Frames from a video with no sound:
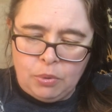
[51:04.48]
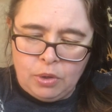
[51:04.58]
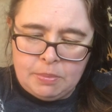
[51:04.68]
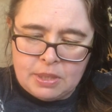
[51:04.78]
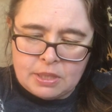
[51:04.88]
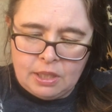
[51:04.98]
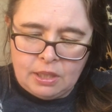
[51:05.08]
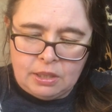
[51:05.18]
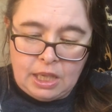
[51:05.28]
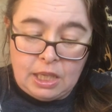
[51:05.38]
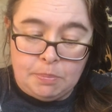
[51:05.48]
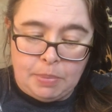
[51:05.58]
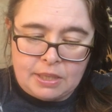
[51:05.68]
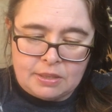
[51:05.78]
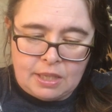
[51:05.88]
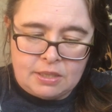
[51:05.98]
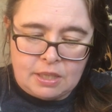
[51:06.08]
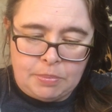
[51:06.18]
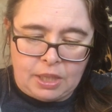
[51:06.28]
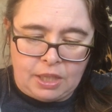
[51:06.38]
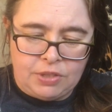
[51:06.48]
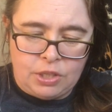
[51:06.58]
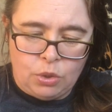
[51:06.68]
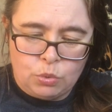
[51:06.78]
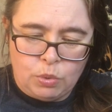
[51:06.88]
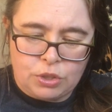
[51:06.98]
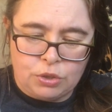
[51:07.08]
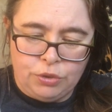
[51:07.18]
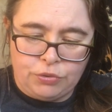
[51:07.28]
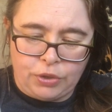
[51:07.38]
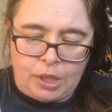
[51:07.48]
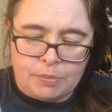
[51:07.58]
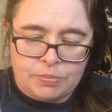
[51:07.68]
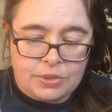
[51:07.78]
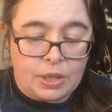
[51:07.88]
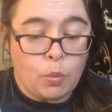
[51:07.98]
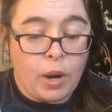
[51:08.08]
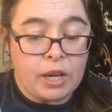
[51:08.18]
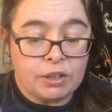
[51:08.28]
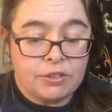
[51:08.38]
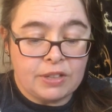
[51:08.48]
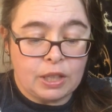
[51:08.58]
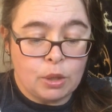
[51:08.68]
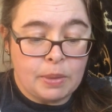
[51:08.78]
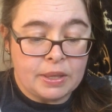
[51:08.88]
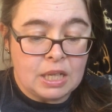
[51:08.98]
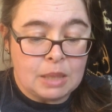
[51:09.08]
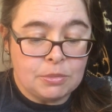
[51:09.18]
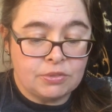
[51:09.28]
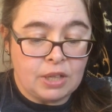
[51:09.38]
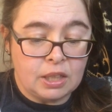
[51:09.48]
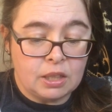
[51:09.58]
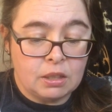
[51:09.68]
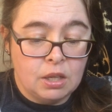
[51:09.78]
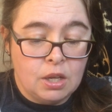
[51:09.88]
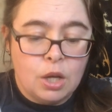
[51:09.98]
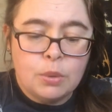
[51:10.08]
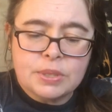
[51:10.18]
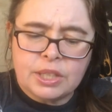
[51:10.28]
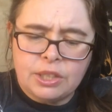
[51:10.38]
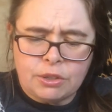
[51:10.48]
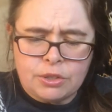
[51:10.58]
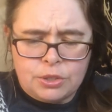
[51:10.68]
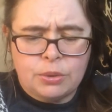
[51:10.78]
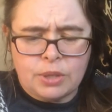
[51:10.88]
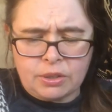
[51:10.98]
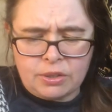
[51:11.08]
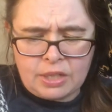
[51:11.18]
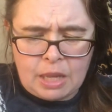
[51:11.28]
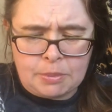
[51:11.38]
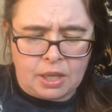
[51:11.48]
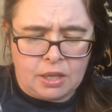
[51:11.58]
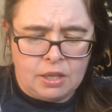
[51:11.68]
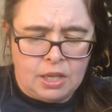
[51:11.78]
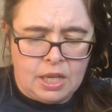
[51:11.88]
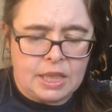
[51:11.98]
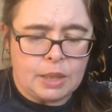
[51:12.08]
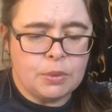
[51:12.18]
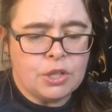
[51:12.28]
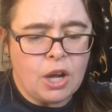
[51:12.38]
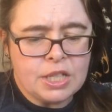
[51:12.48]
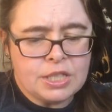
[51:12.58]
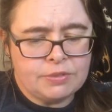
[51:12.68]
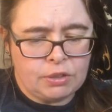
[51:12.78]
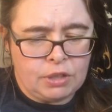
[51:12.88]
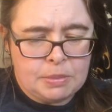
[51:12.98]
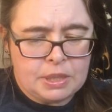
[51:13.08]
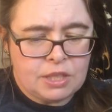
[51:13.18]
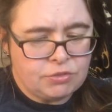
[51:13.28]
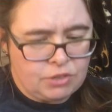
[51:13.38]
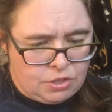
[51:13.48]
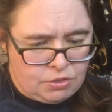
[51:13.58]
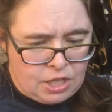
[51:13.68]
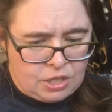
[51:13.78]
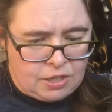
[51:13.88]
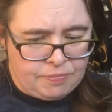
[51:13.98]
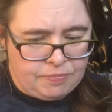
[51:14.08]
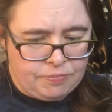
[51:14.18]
boy missing? He'd best say something if he knows what's good for him," said a wiry fellow by the name of Gully, who was a year or two younger than Emma. There were nods of agreement and frustration.